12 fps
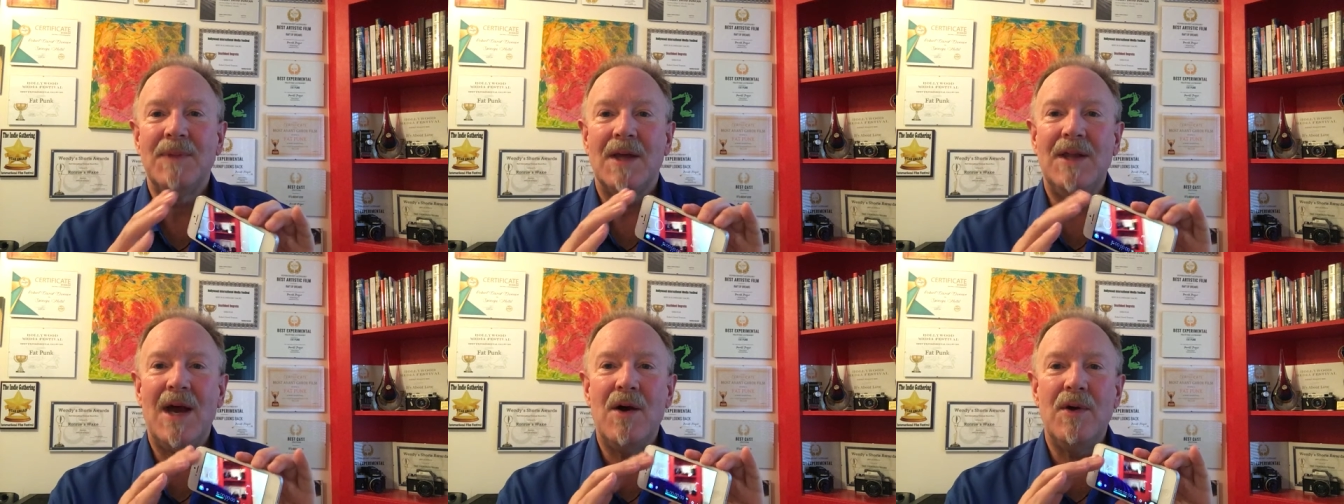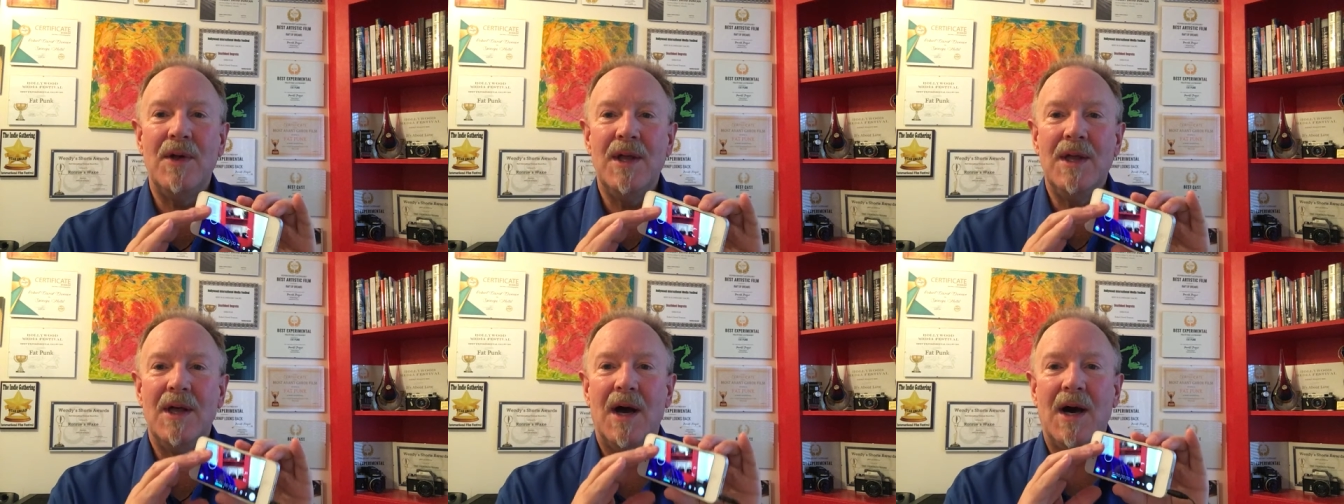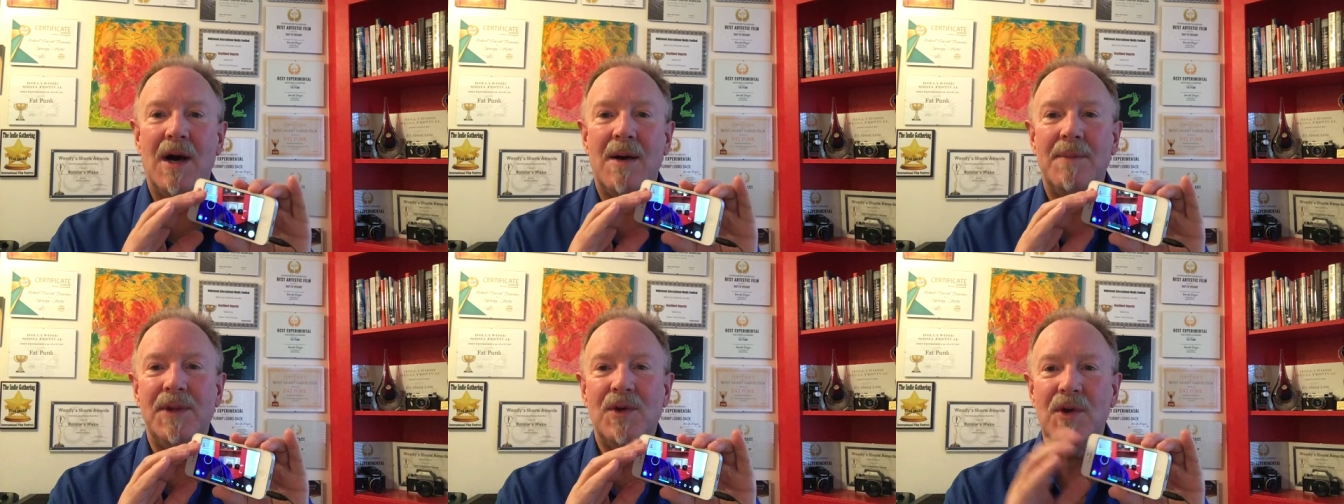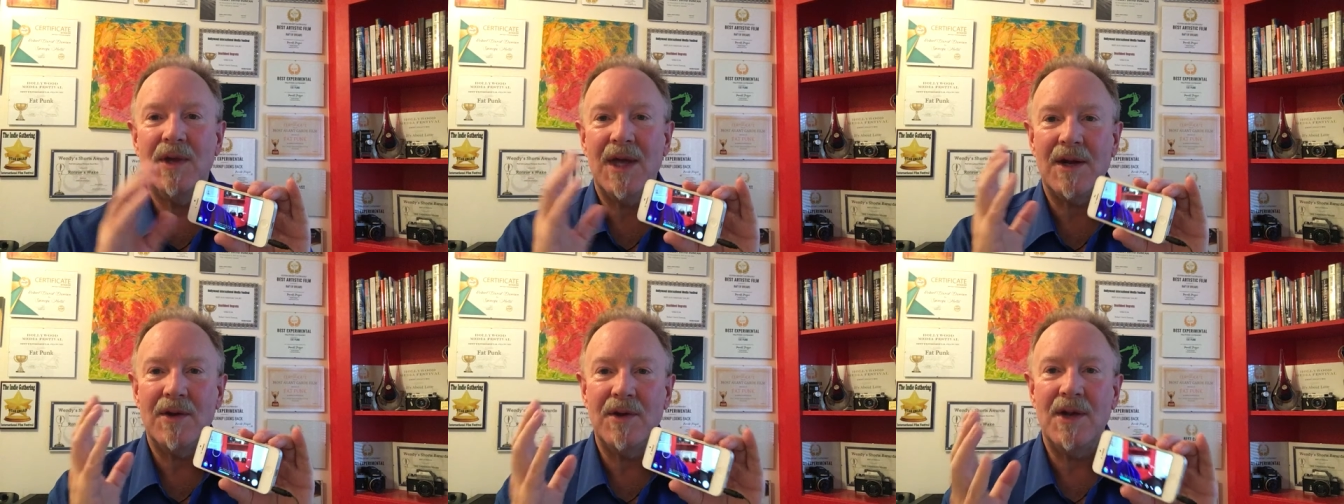Now, you can
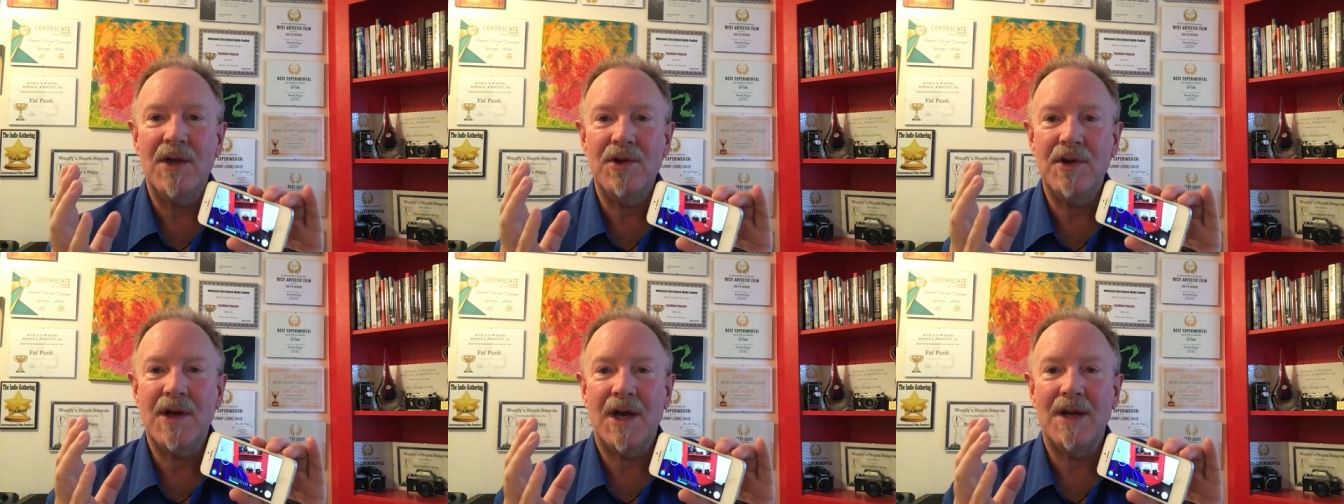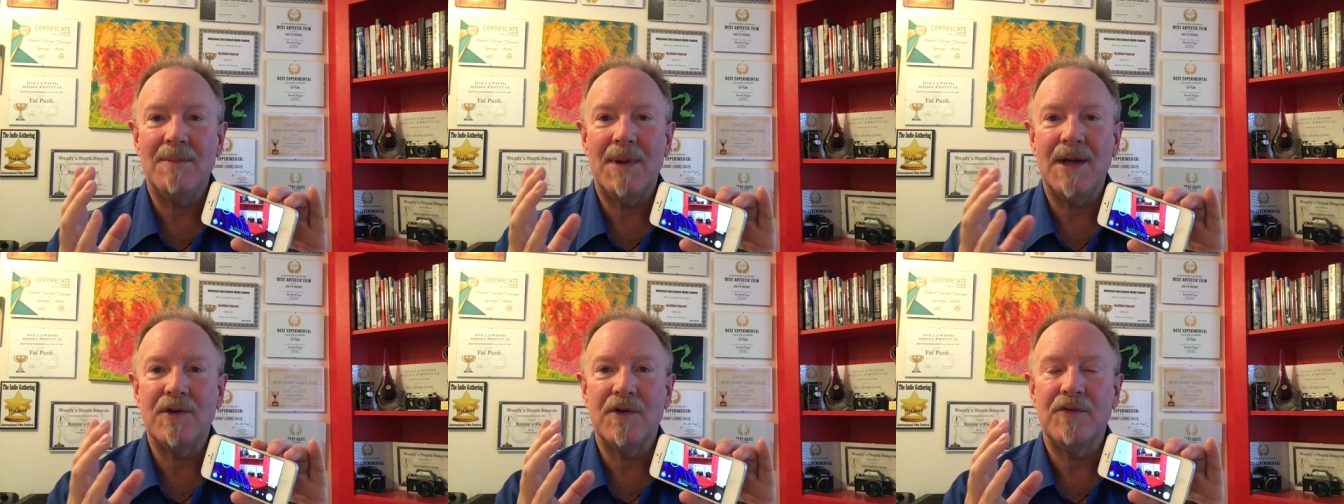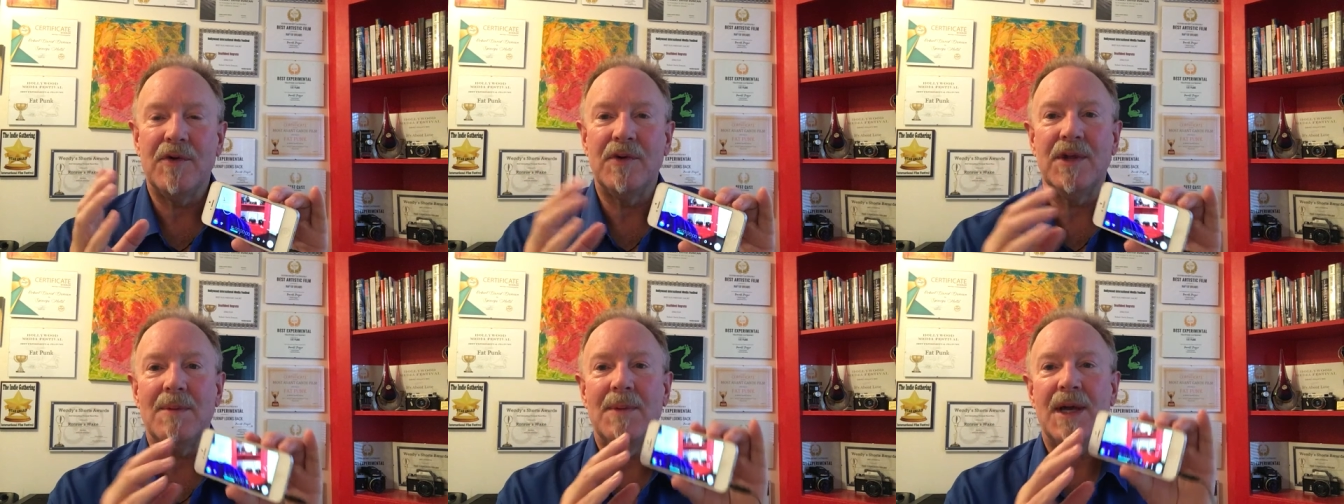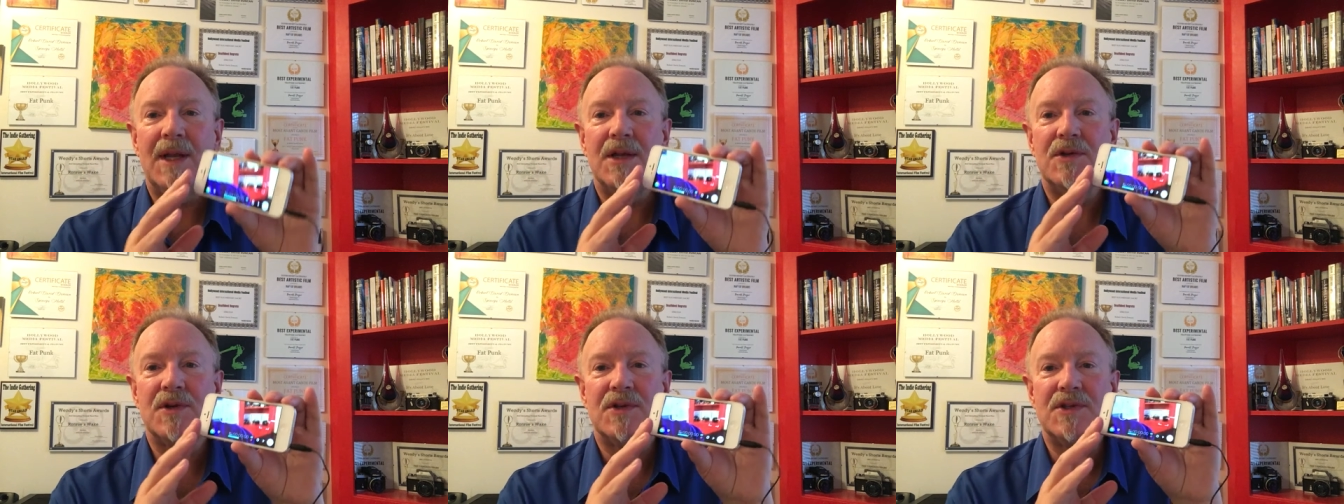get another kind of microphone that might
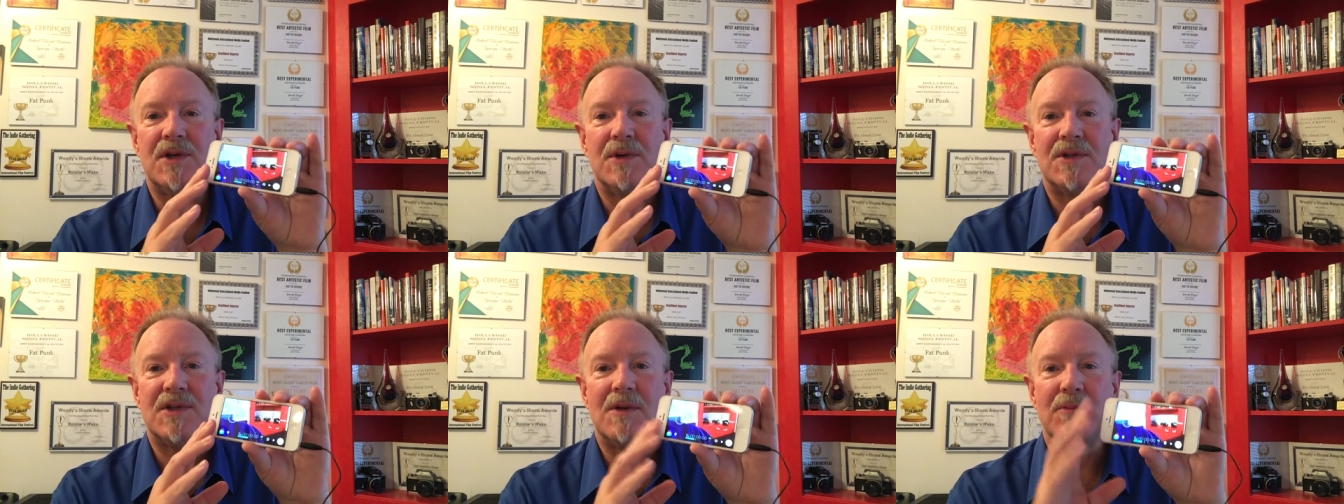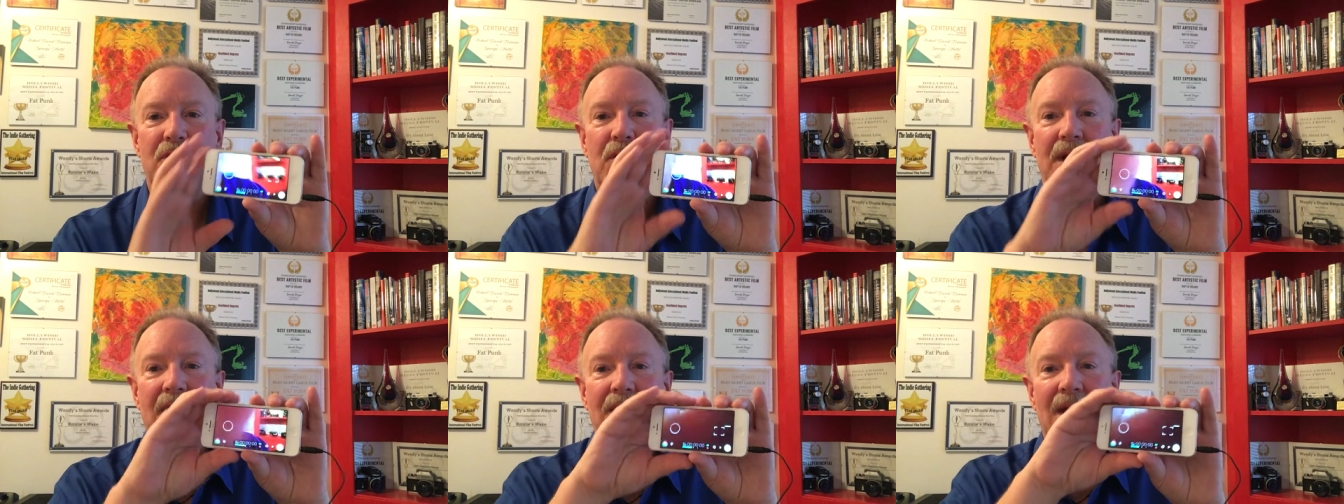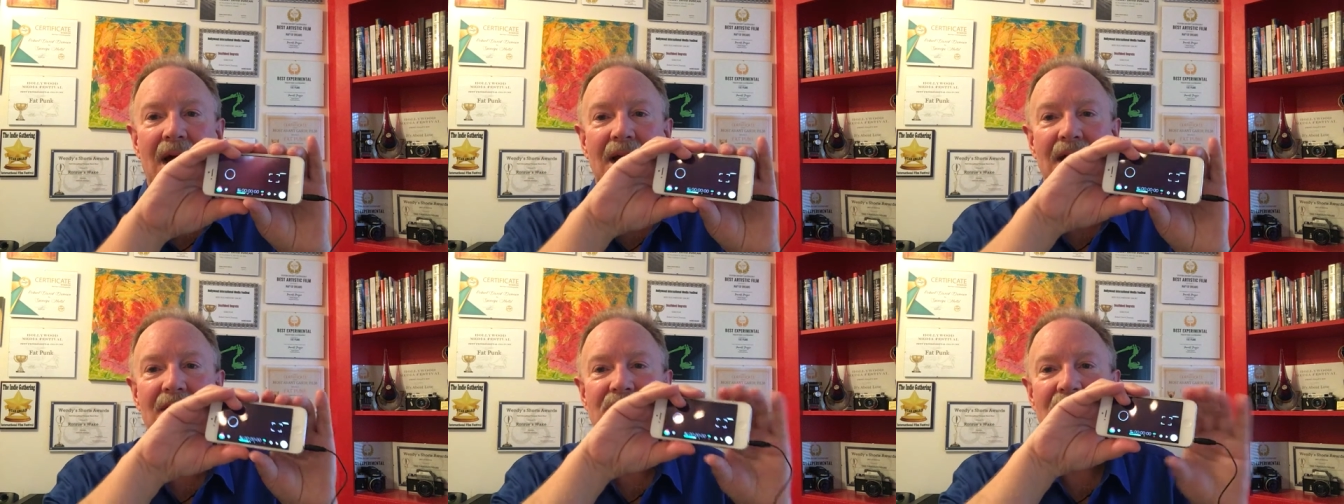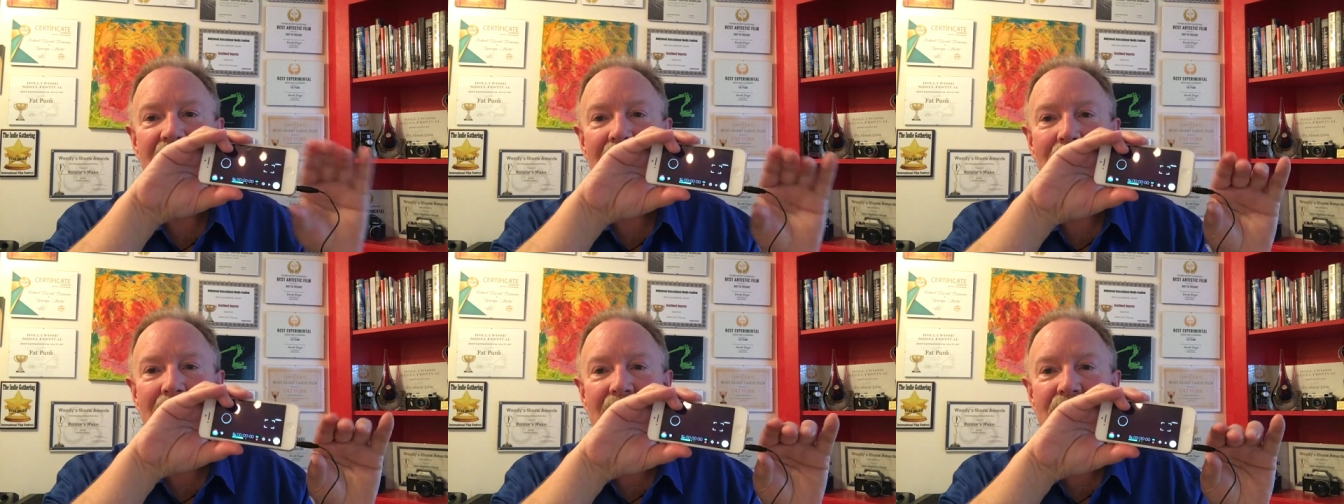interest you at some point, and that is like a
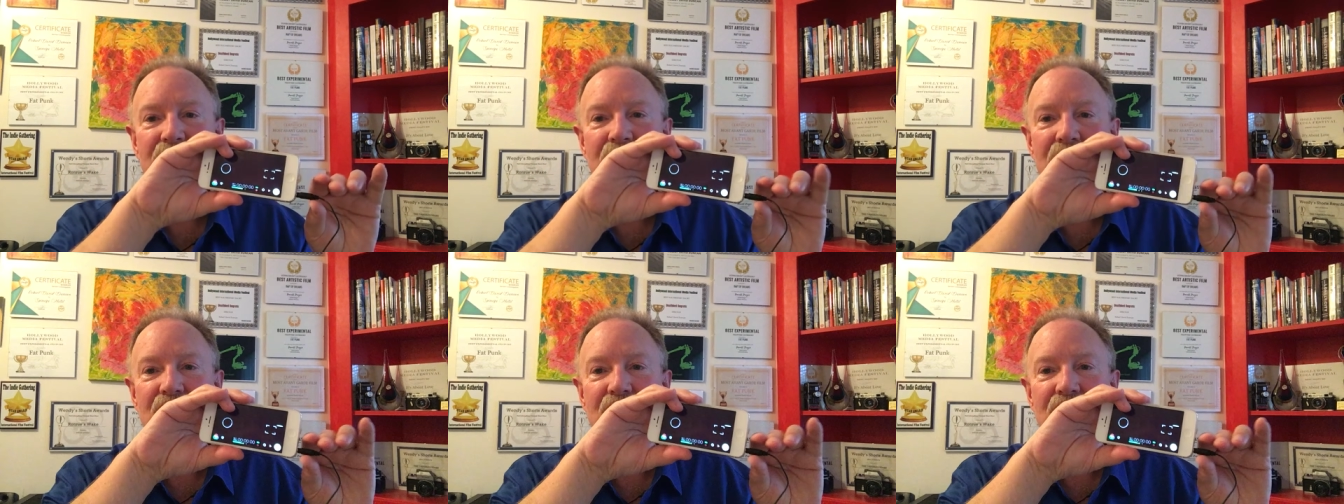miniature